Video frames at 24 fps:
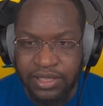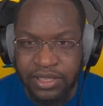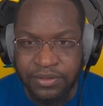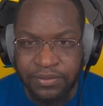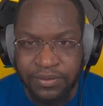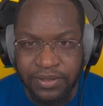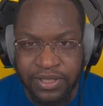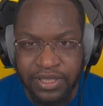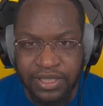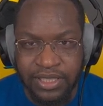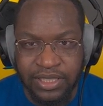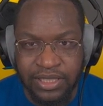
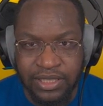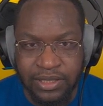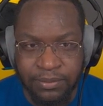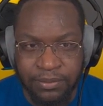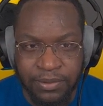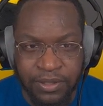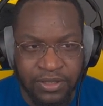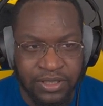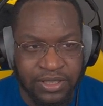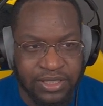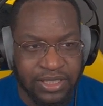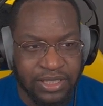this way you can get the
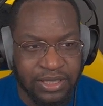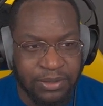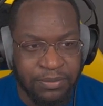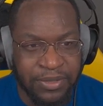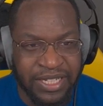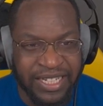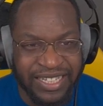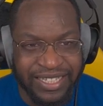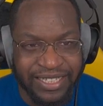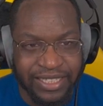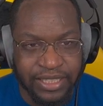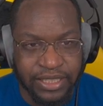bonus like
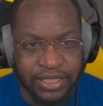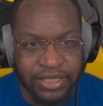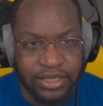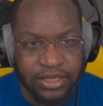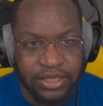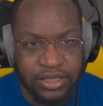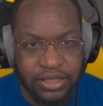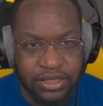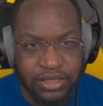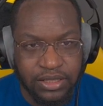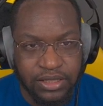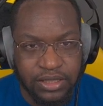immediately.
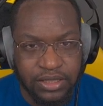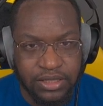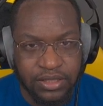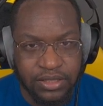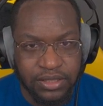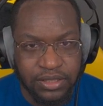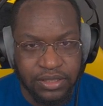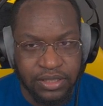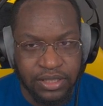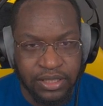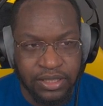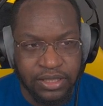
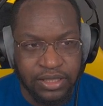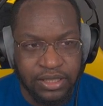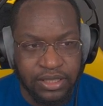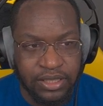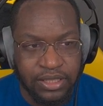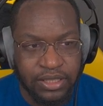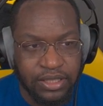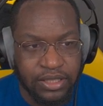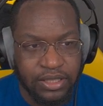Alright.